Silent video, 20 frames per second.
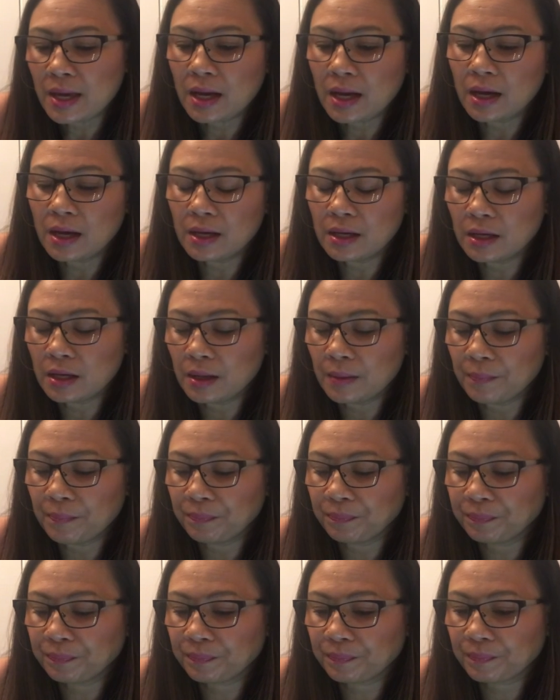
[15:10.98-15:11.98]

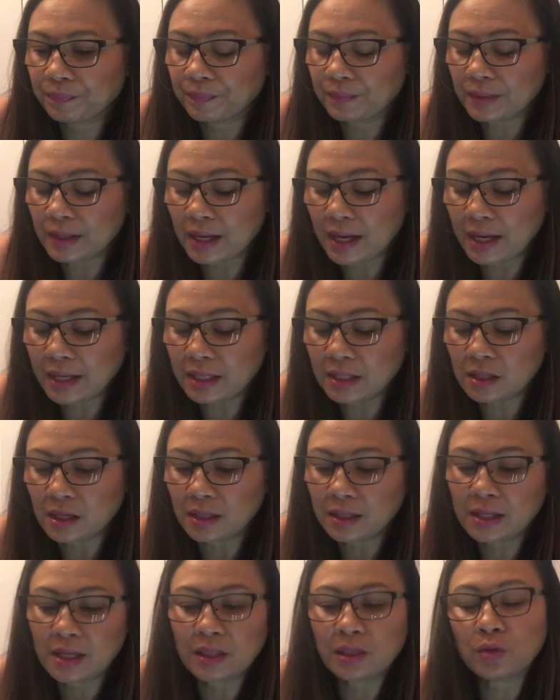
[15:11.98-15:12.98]
I did
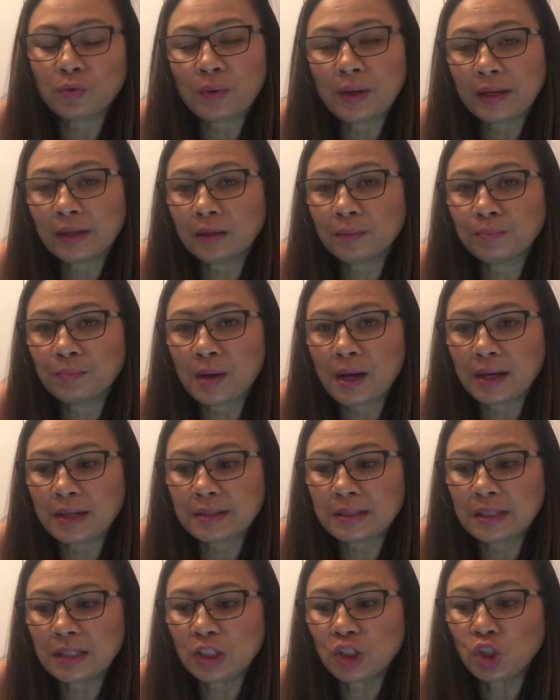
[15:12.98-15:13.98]
not get the regular
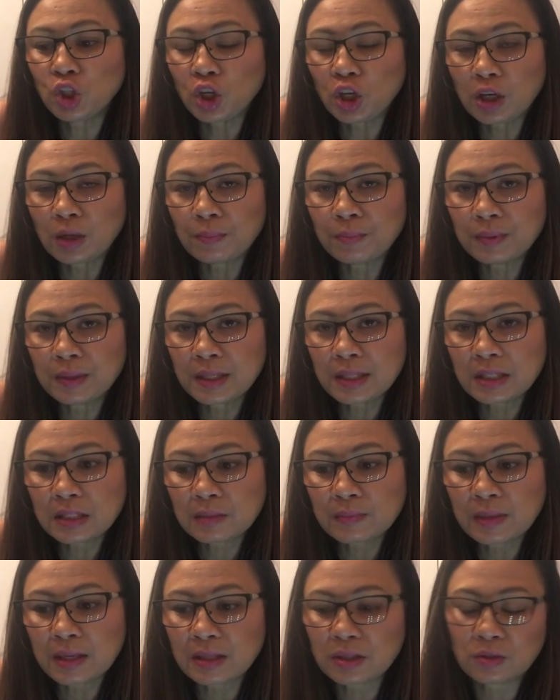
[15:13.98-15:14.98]
BoxyCharm this
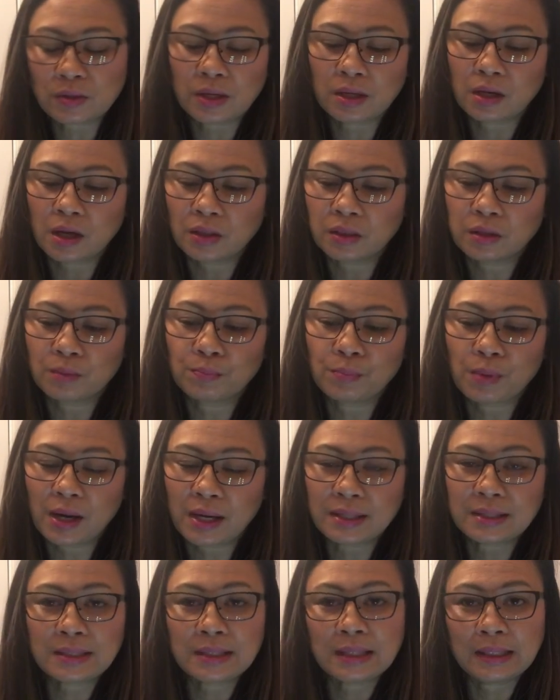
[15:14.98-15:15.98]
month, so I got the
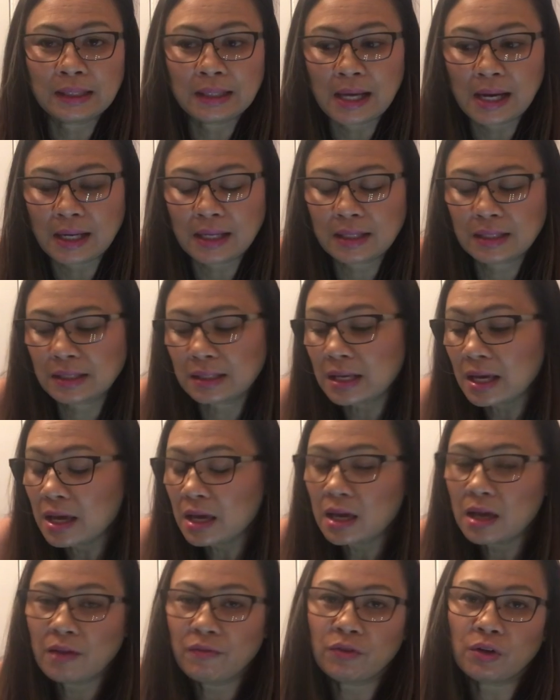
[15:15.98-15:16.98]
BoxyLuxe.
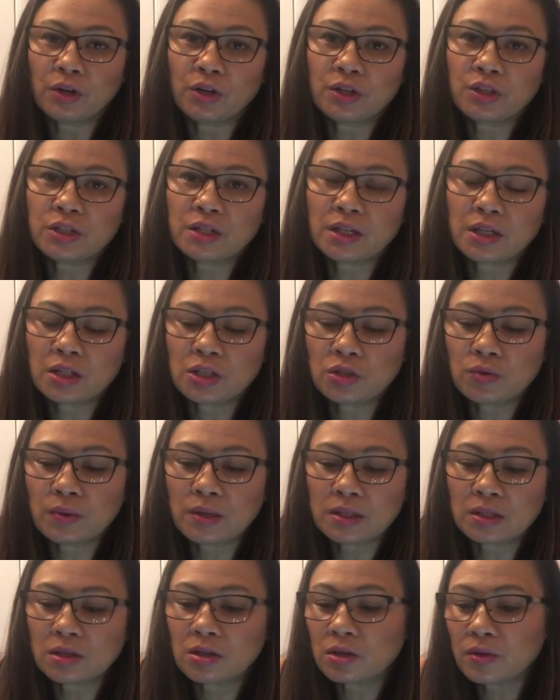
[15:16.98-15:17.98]
If you're interested in doing
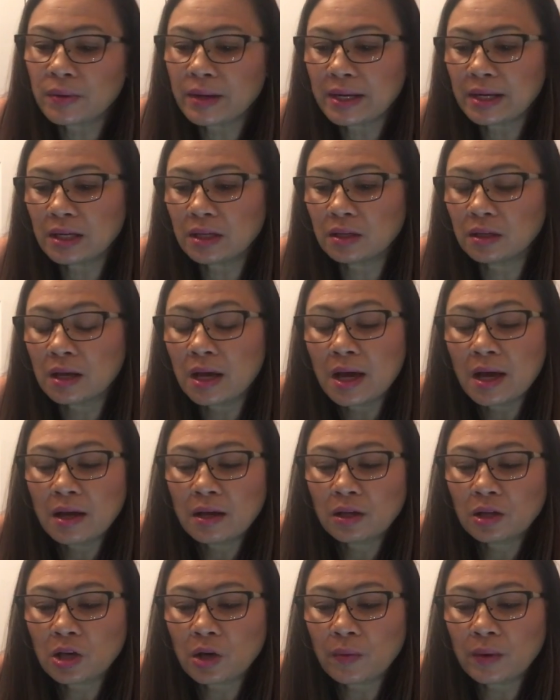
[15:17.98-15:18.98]
so, go ahead and
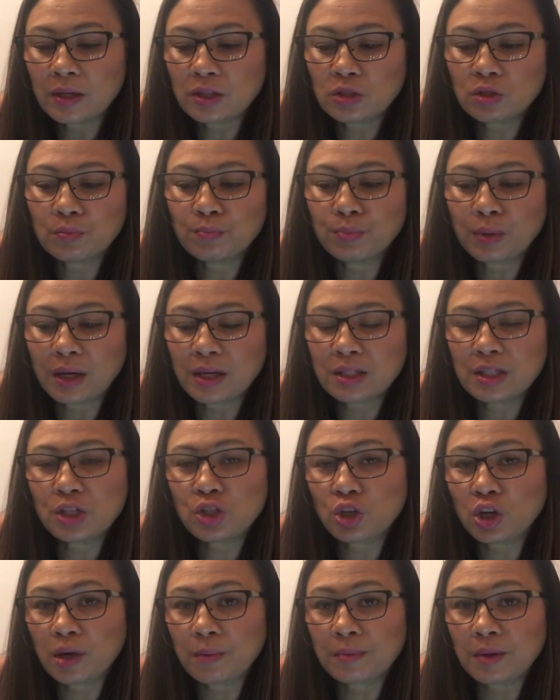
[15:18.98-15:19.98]
go on to
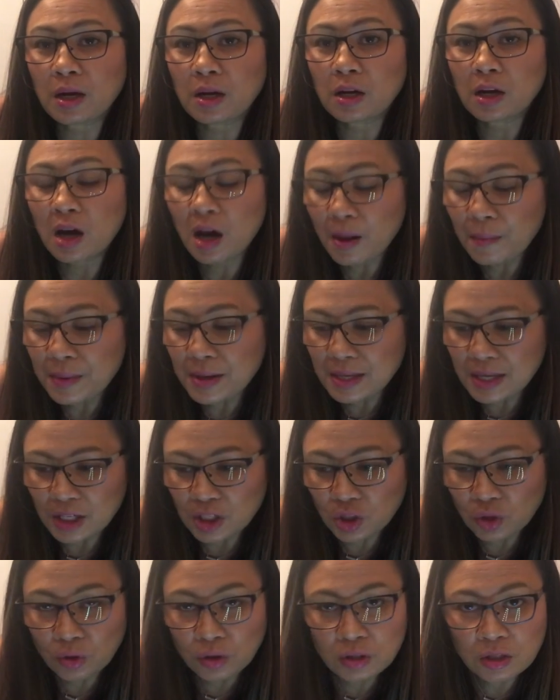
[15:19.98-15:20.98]
BoxyCharm.com and
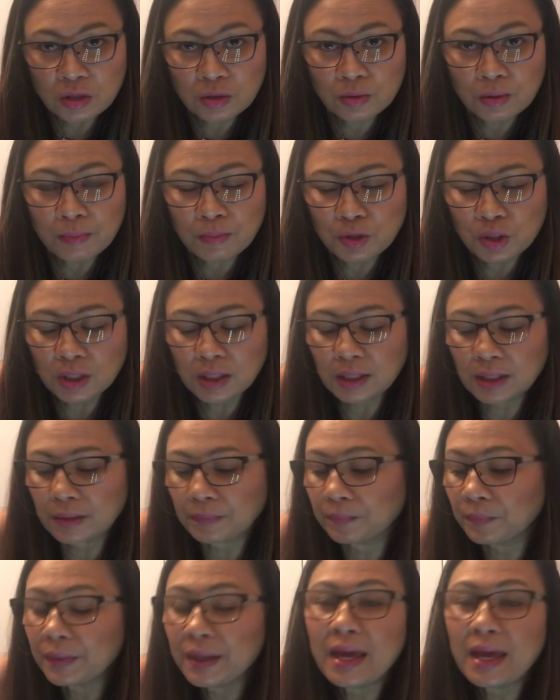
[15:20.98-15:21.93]
get your own subscription.